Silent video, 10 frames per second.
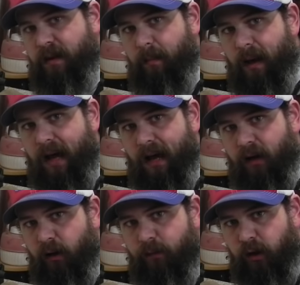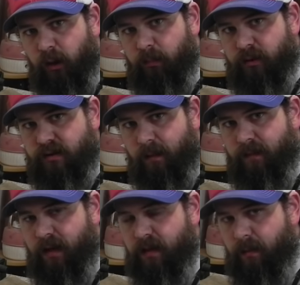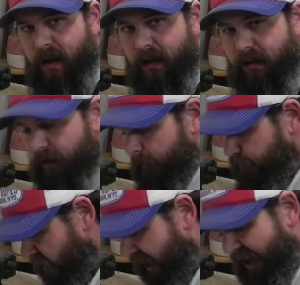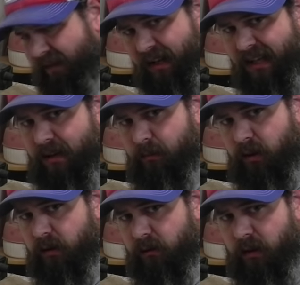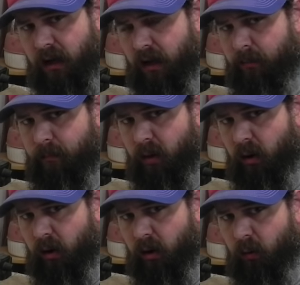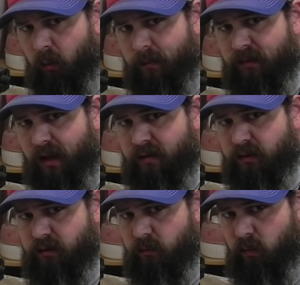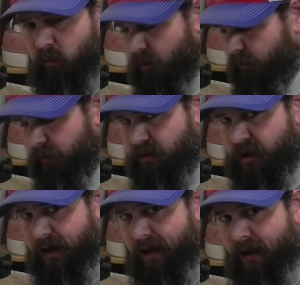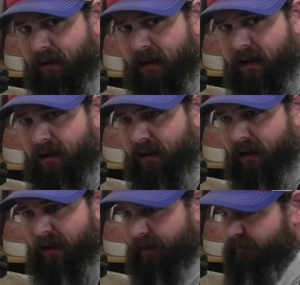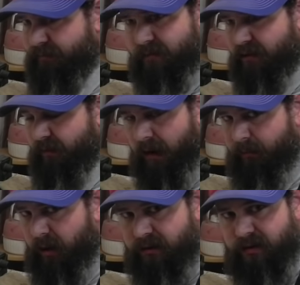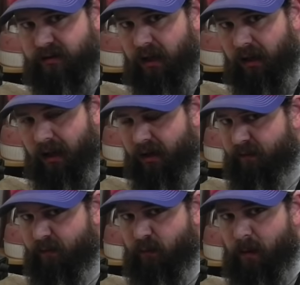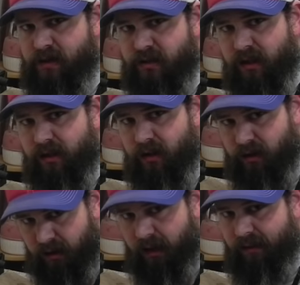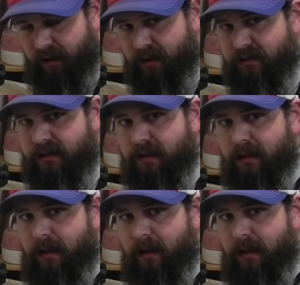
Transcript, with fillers: in the back, or if you're going to put something in the back here. I have an ebook on our website that you're more welcome to check out. It's $5. It's got a lot of information in there like this.